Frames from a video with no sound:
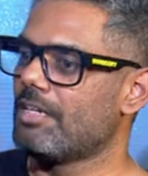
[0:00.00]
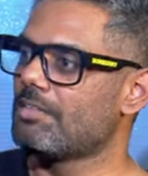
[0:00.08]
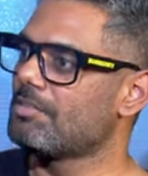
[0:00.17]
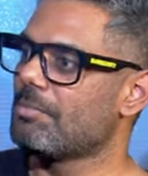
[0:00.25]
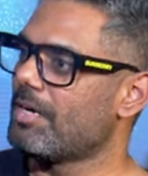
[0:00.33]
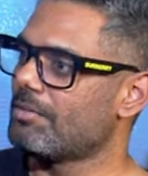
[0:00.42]
it
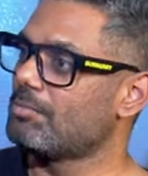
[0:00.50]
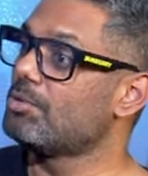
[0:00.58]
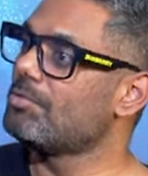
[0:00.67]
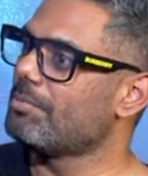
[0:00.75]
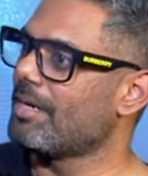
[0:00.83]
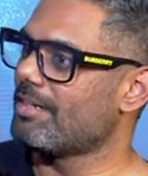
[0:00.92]
doesn't matter,
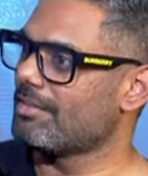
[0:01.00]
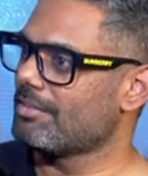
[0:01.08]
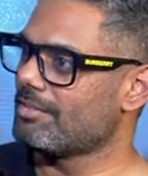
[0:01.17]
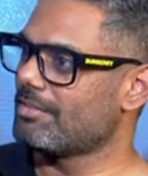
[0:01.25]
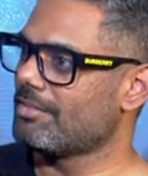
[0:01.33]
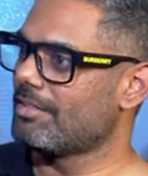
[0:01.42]
movie
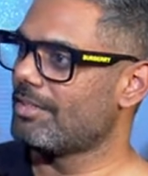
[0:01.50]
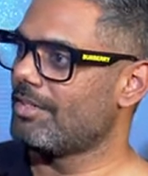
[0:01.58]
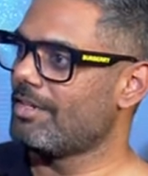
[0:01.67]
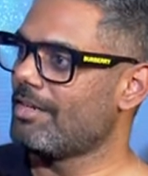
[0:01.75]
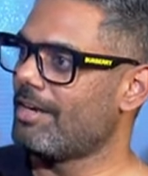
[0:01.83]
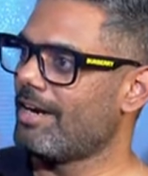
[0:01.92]
matters.
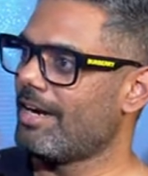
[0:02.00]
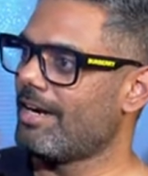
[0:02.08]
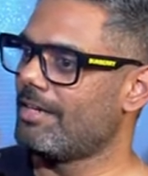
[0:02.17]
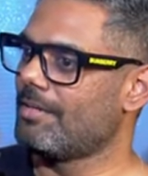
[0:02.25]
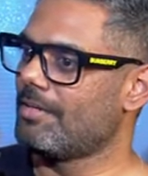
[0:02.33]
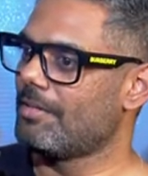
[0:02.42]

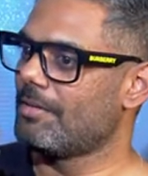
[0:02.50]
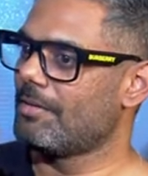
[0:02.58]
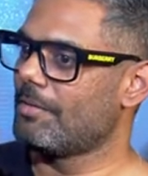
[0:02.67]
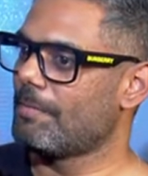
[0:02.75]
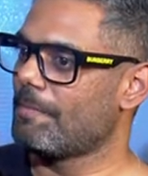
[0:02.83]
And